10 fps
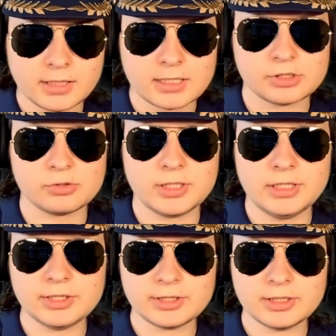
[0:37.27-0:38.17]
And so
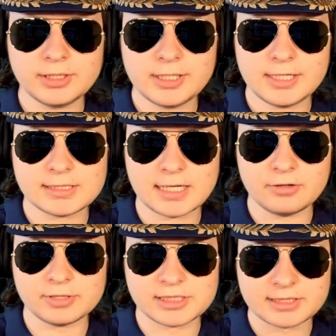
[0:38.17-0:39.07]
here is
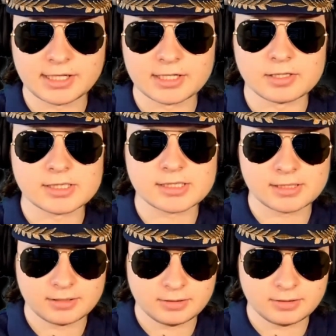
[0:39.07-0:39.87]
how it starts.